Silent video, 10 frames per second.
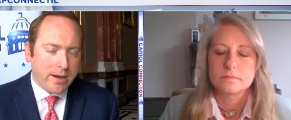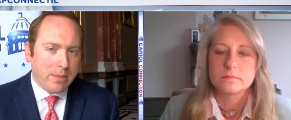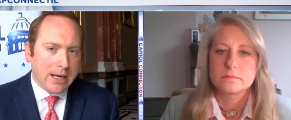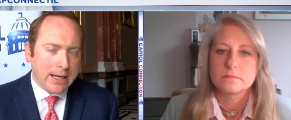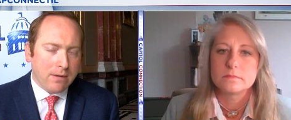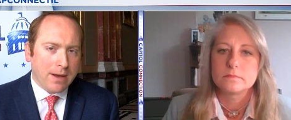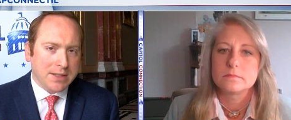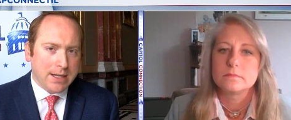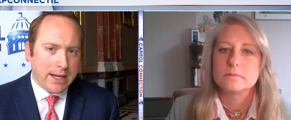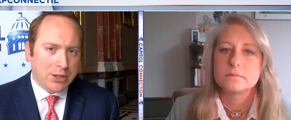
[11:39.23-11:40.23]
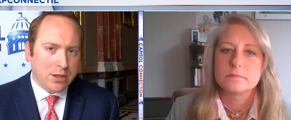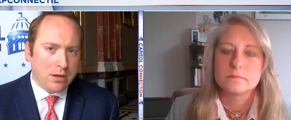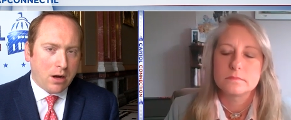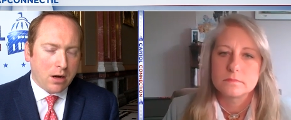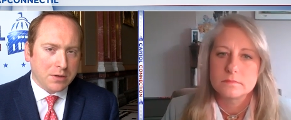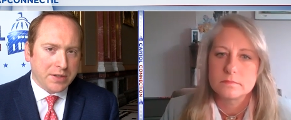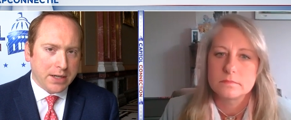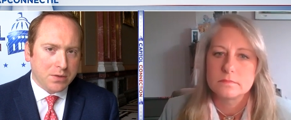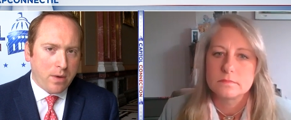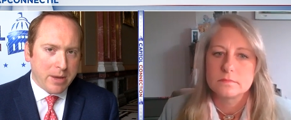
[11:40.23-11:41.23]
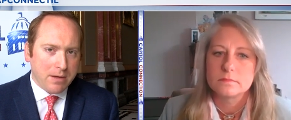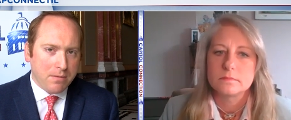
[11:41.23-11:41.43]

Speaker 1: and immediate resignation are six women?